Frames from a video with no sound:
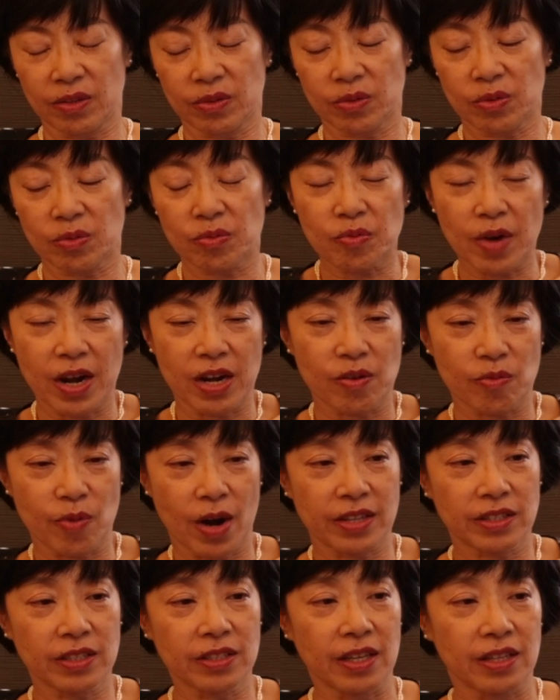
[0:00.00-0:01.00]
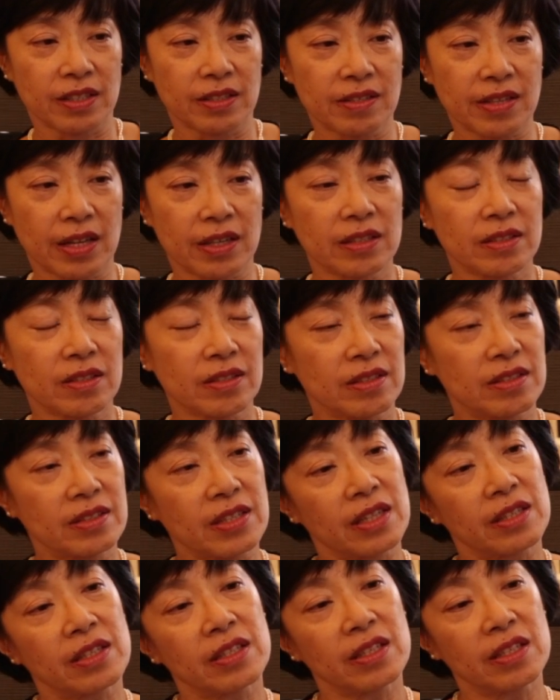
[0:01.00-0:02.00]
threat rather than
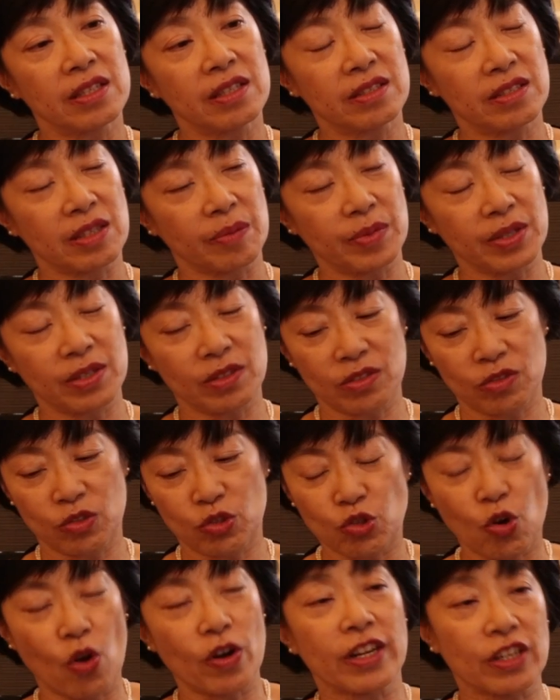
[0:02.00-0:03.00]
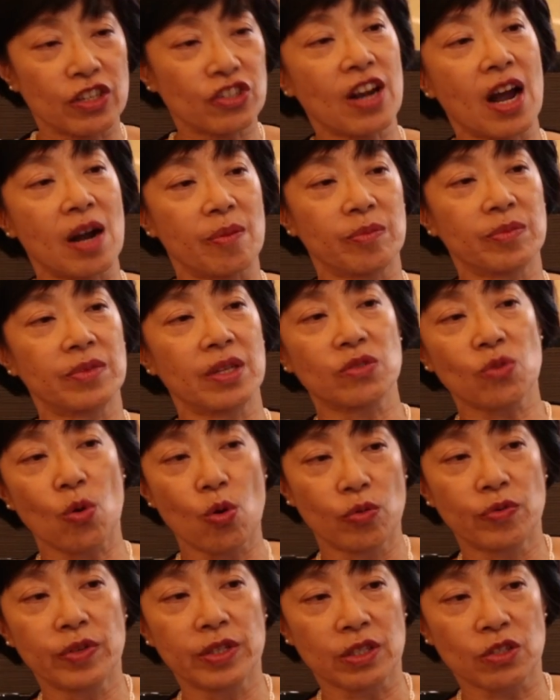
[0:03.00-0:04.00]
suddenly something short and sharp that's
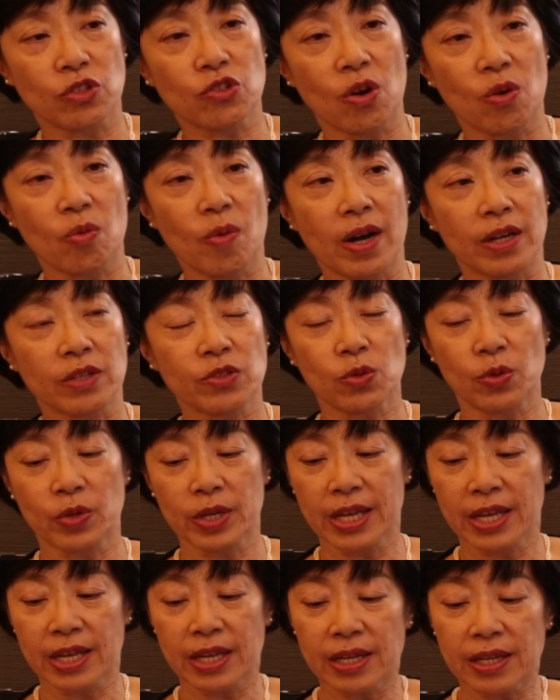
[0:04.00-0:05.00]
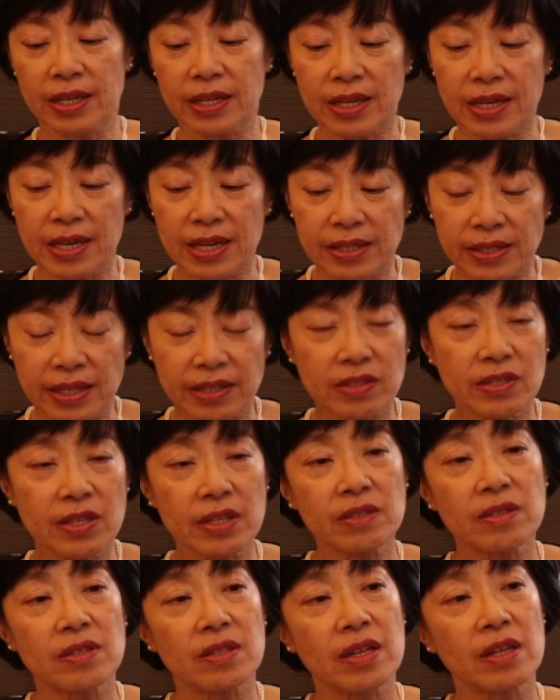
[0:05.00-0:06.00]
over in a short while. So in that
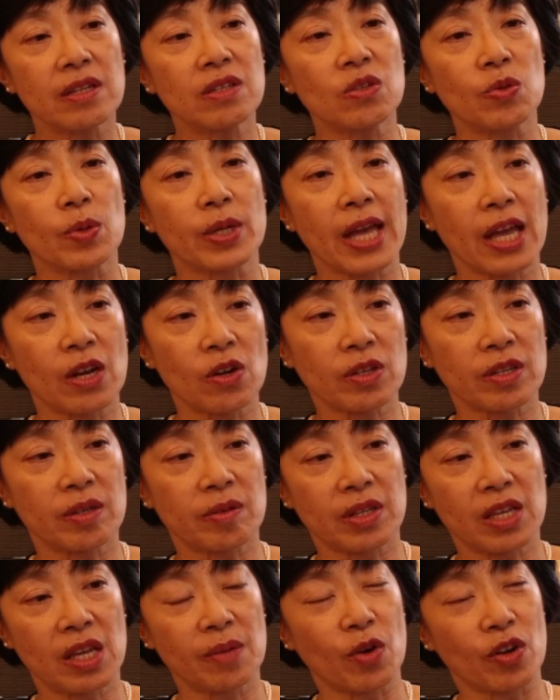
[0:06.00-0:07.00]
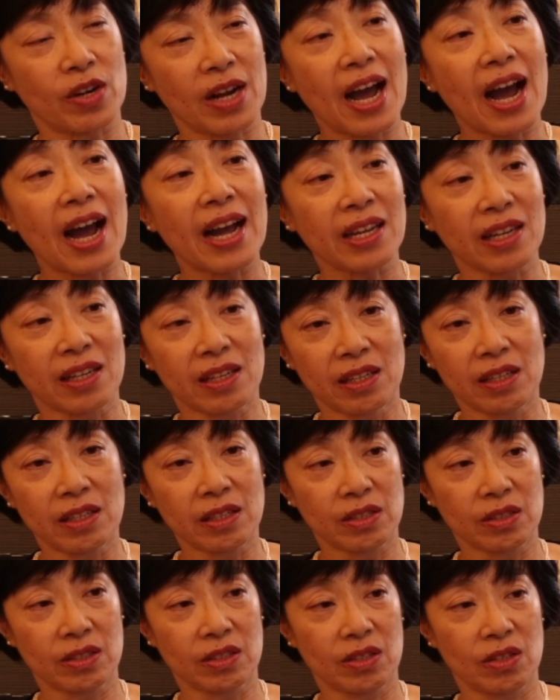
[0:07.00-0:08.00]
sense, then you cannot keep on high
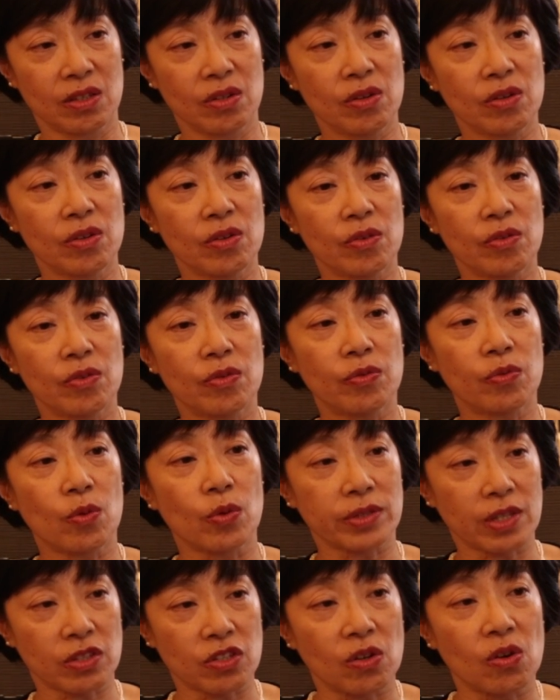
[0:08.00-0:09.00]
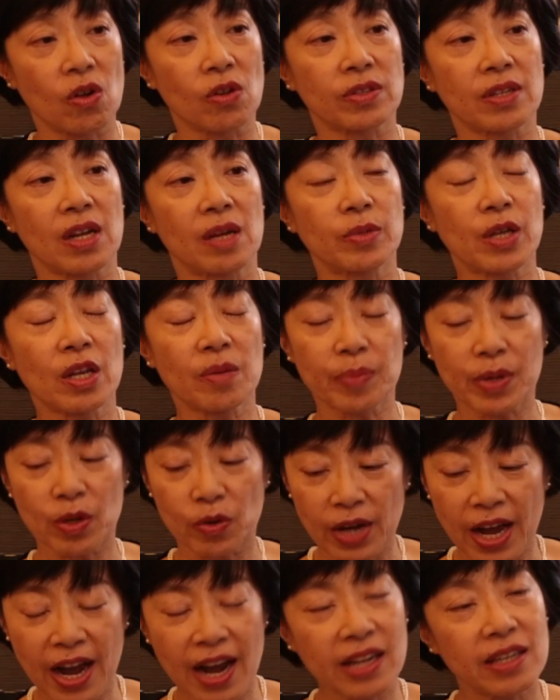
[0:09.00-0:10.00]
alert for such a long time. You can be
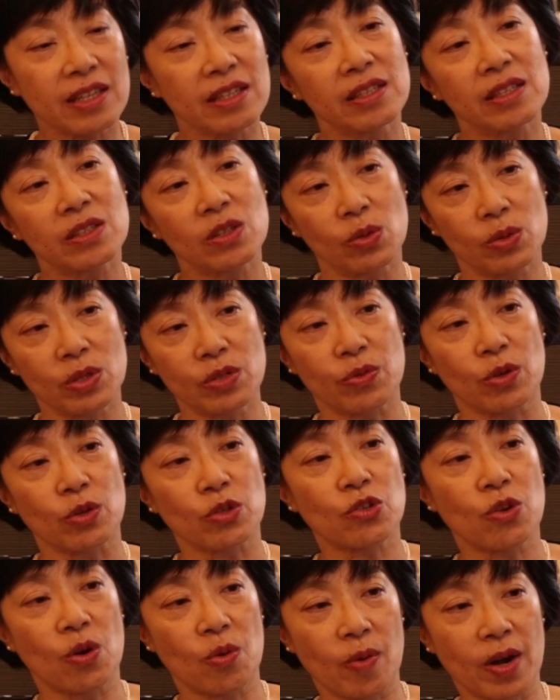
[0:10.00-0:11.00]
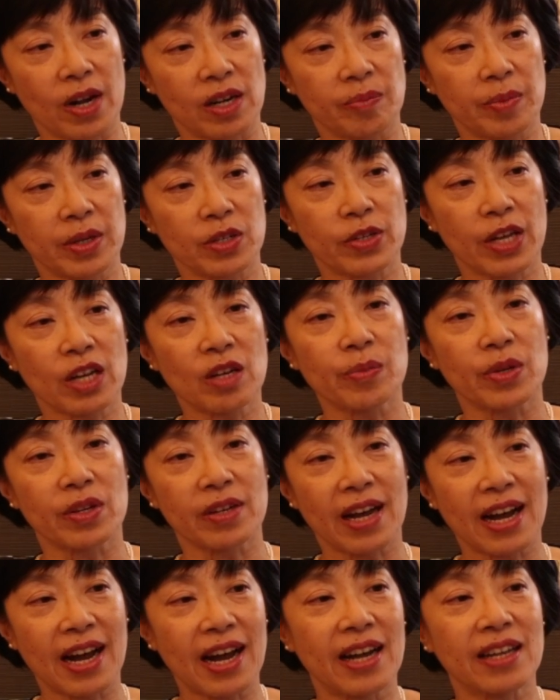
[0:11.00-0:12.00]
on high alert only for a short while, but you cannot be on
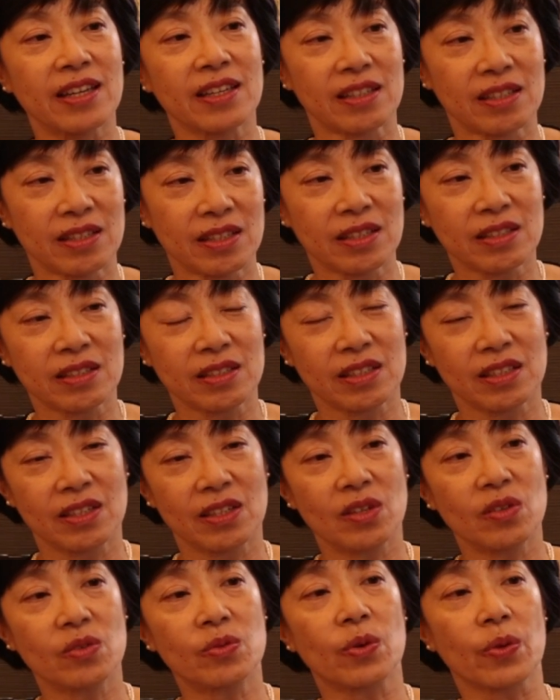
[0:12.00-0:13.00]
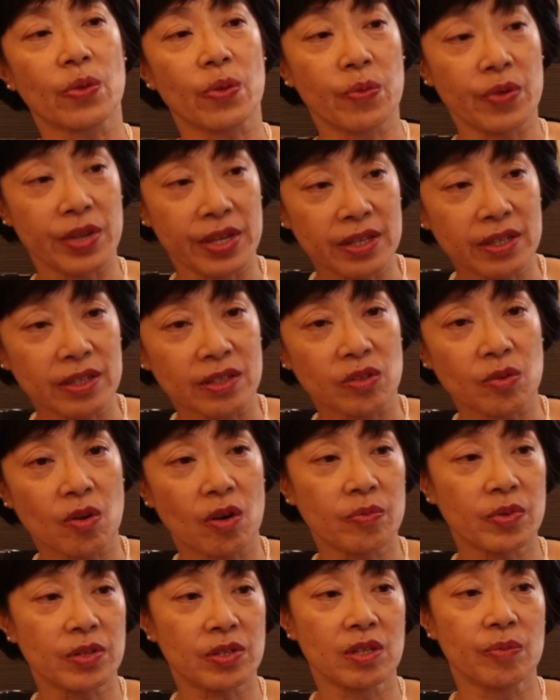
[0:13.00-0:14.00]
high alert for 3 years.
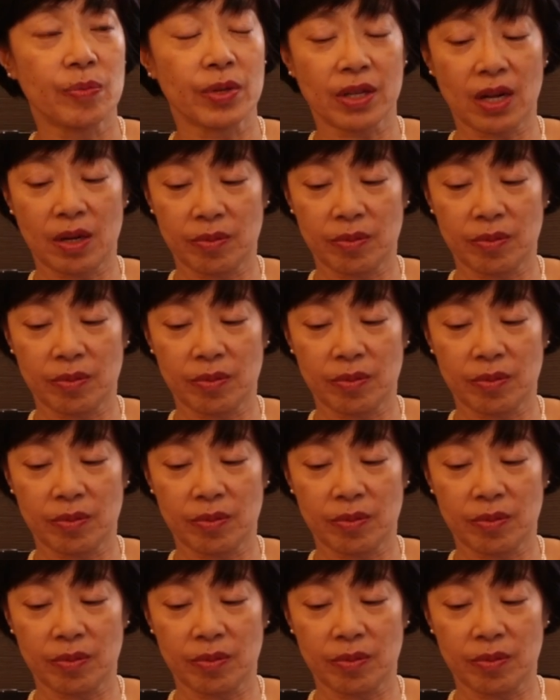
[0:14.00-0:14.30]
Obviously,